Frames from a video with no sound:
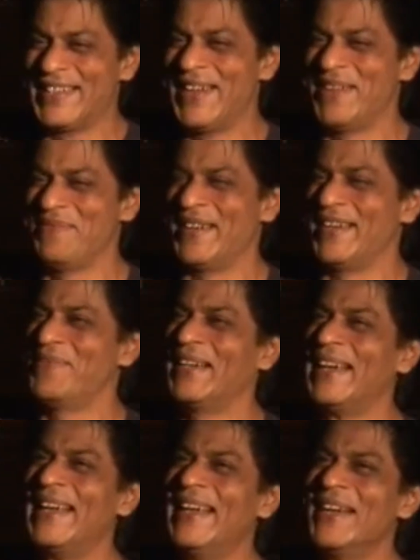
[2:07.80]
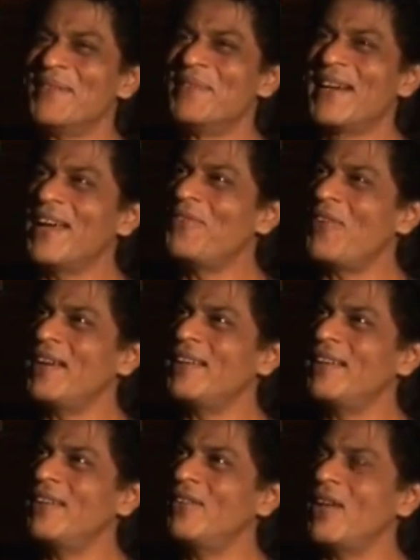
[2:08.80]
same. Yeah, but I find
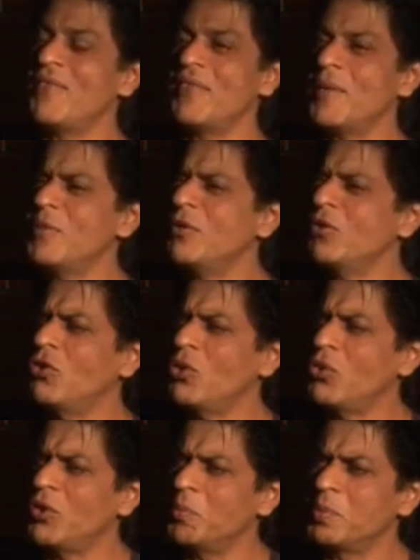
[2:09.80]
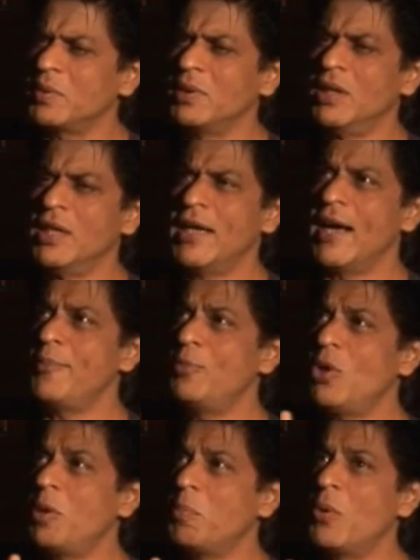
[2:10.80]
it that I've kept it so simple. I'm
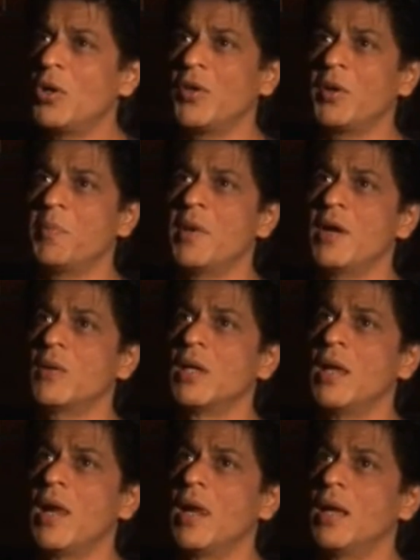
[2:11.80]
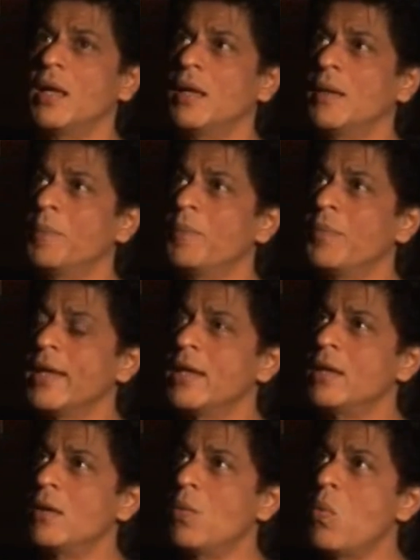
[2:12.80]
not bothered about
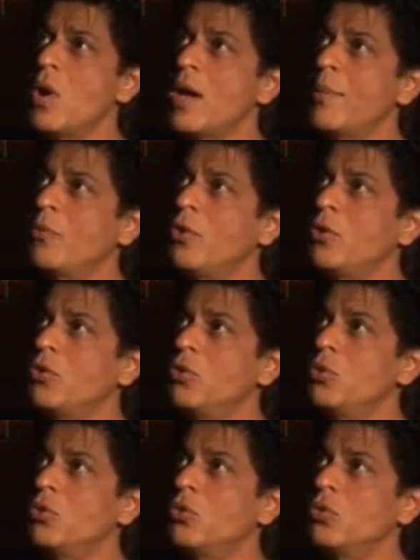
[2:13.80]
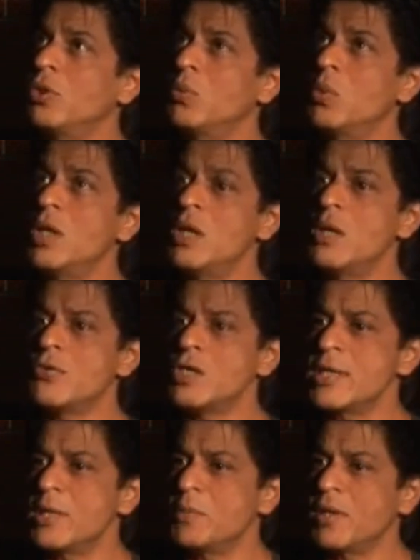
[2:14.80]
what I'm going to do through the world of
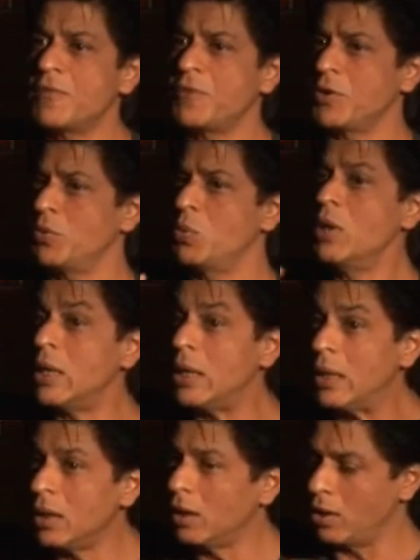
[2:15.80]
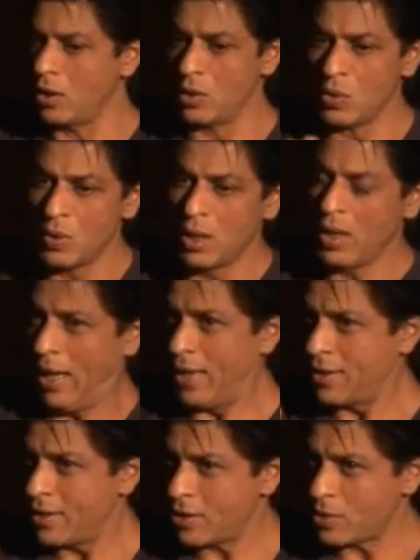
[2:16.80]
cinema for the world. No,
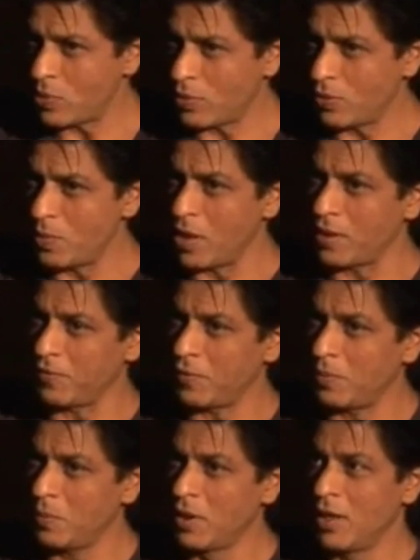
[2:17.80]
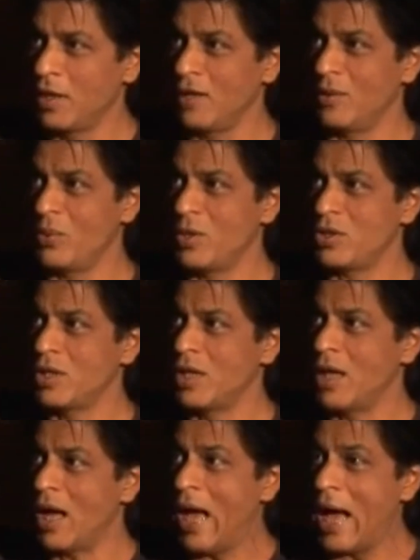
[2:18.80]
I just want to make a film in which
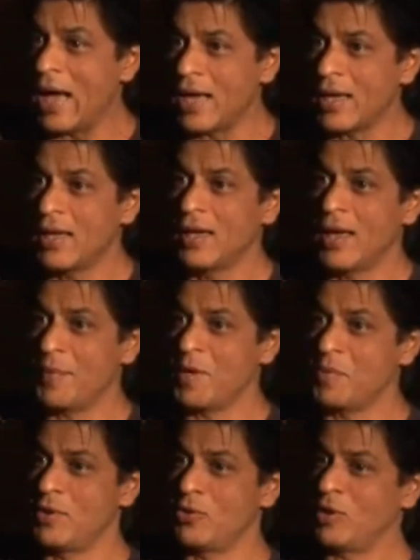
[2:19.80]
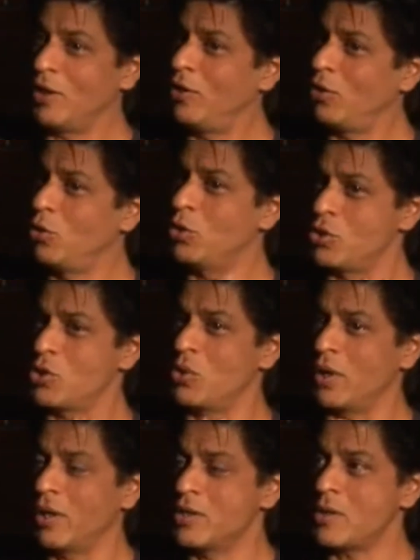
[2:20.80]
I am able to tell you a good
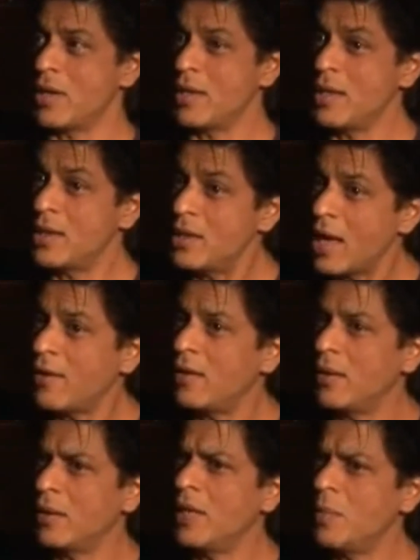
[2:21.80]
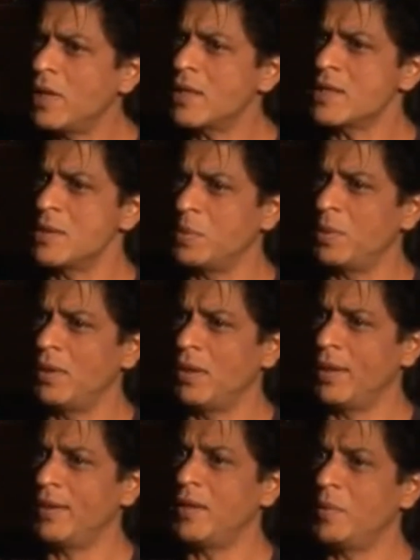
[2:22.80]
story. So I think that really, keeping it simple
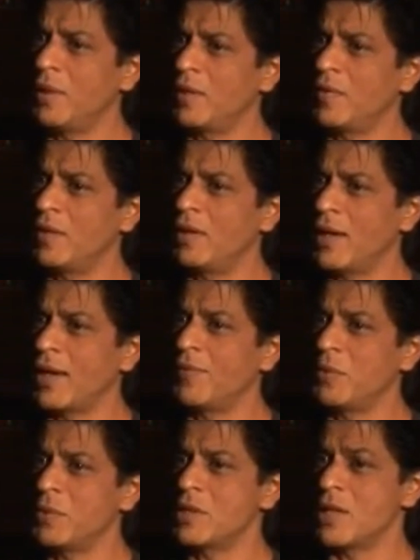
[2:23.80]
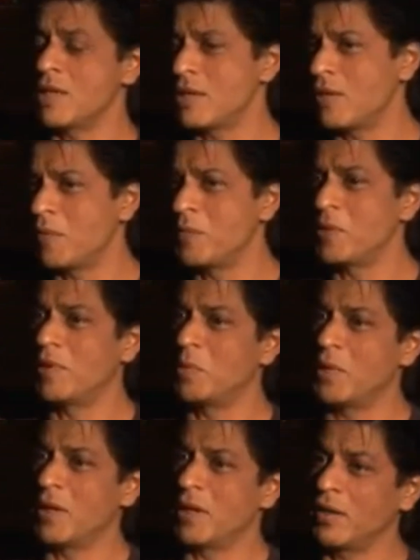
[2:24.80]
and keeping it real, like everyone says, a lot of people in
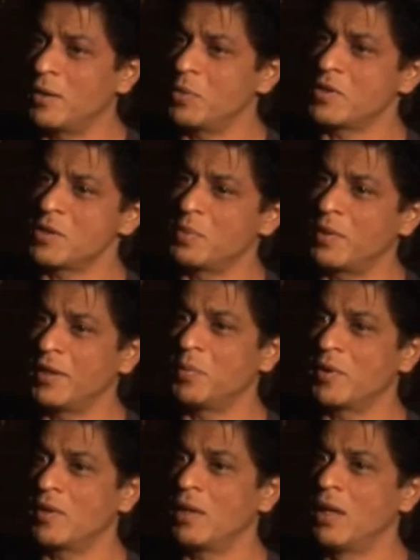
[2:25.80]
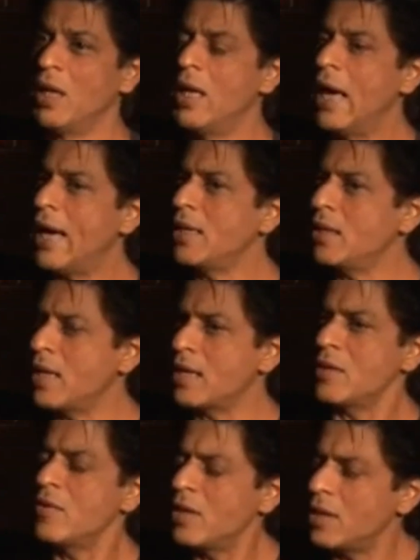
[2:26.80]
America keep it simple, keep it real. I think
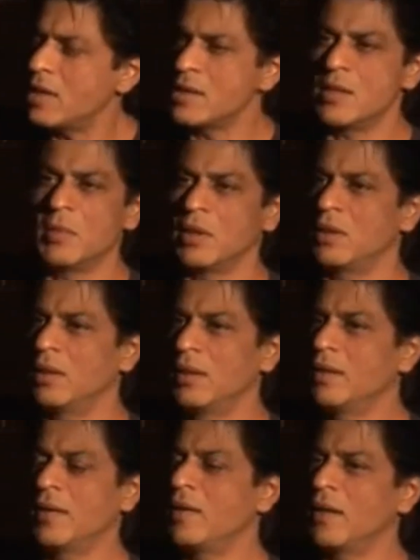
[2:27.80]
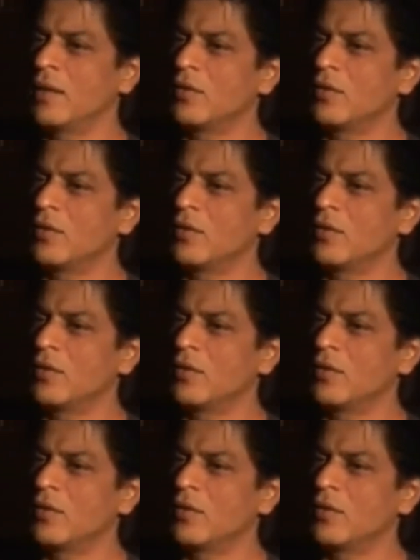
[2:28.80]
that really is the mantra, nothing